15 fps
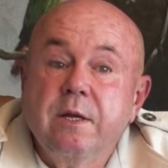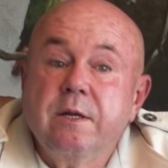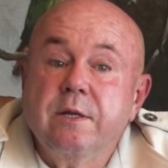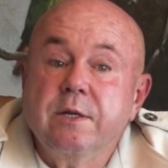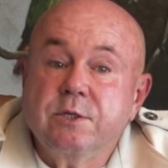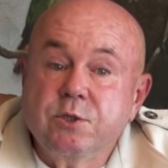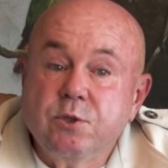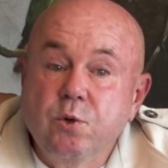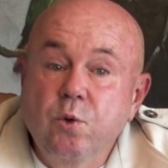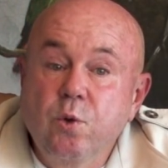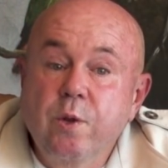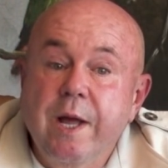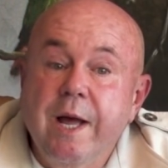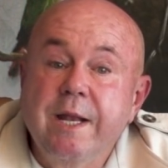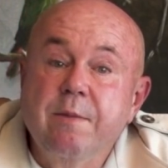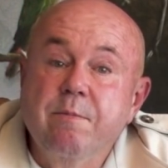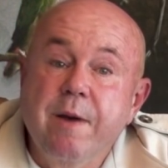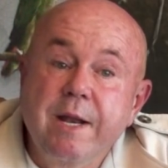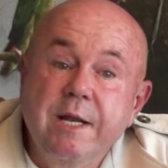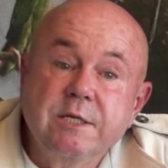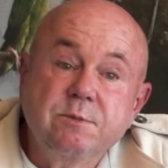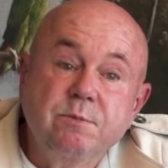The school and the
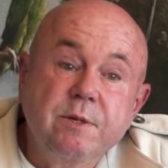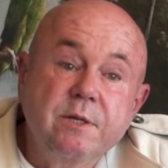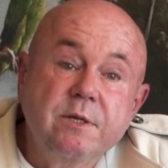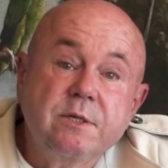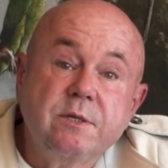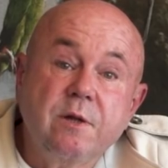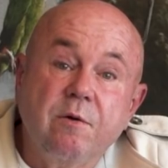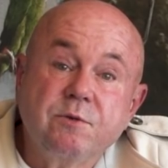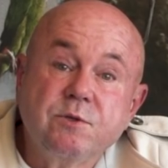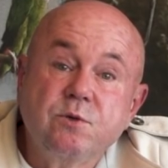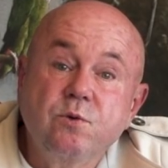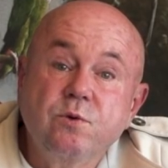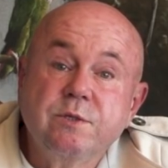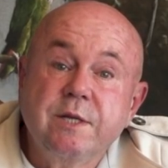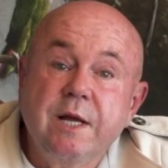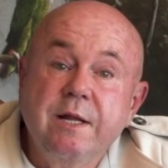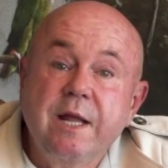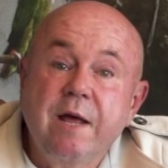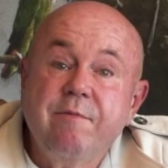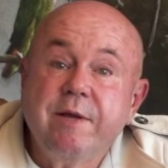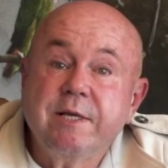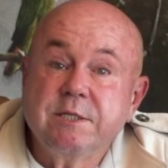management of schools don't
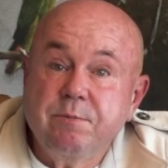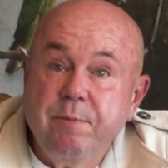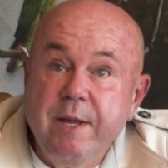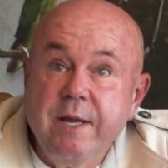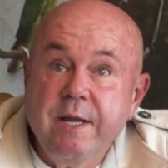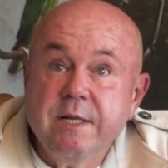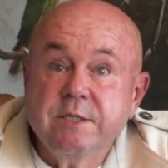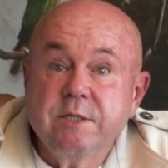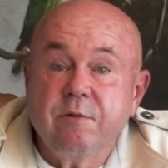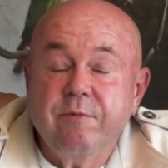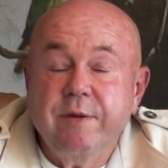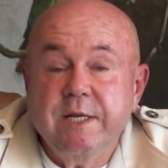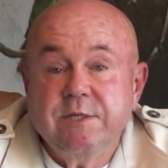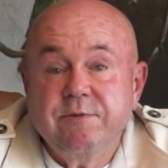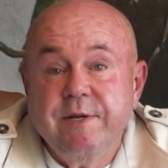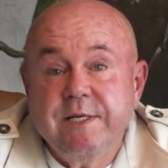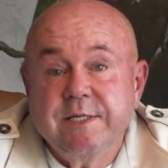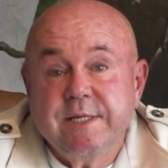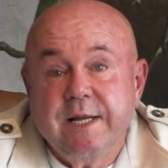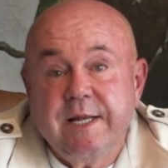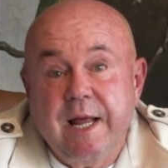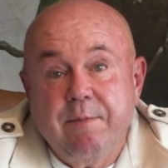have experience of these things
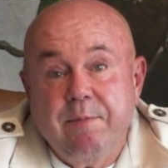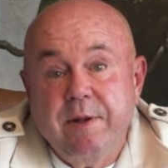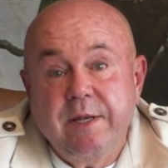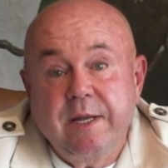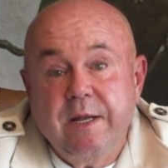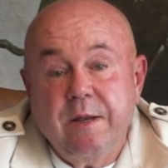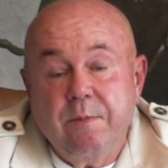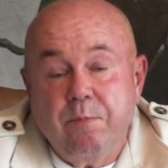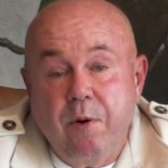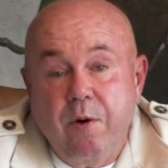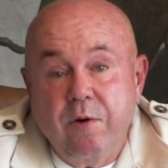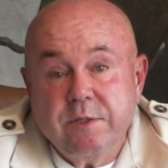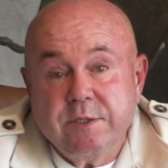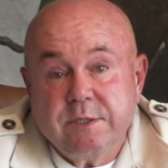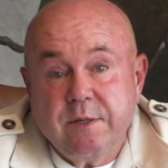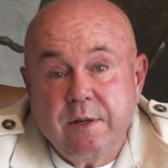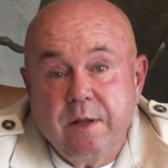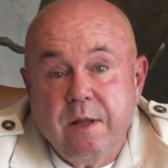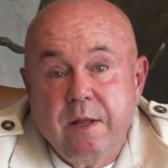that happened in the past.